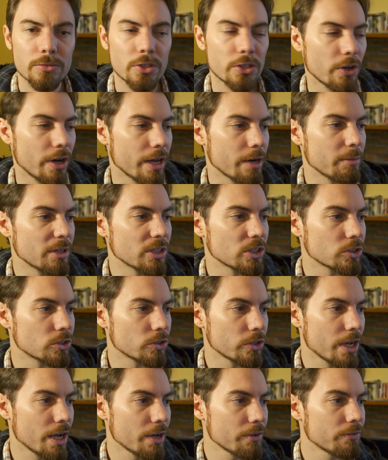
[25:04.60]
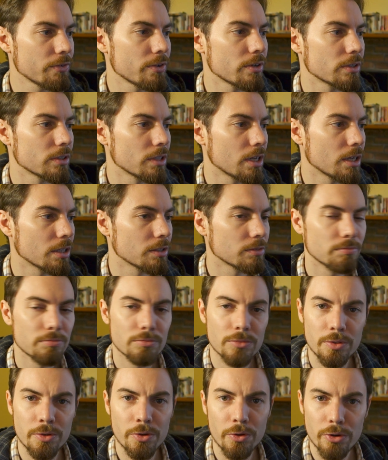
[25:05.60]
that your animation should have
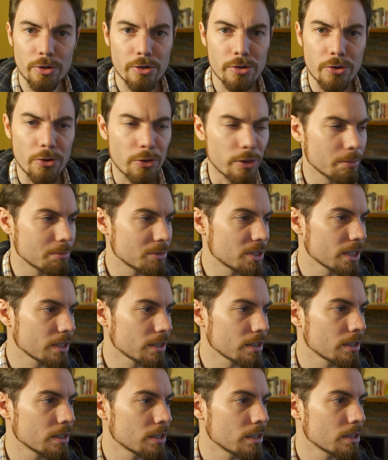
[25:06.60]
in order to do lip sync.